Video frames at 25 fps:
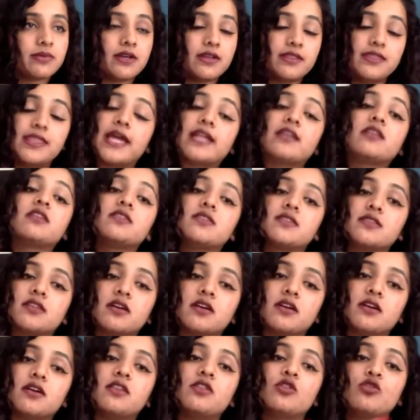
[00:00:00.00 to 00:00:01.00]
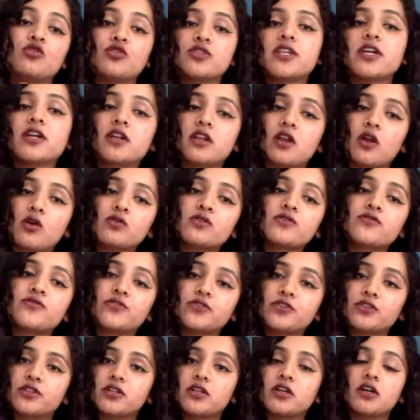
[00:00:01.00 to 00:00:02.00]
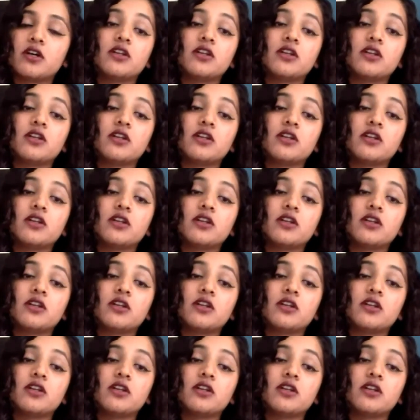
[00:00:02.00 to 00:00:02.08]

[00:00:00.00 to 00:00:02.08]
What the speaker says: that is those are grounds for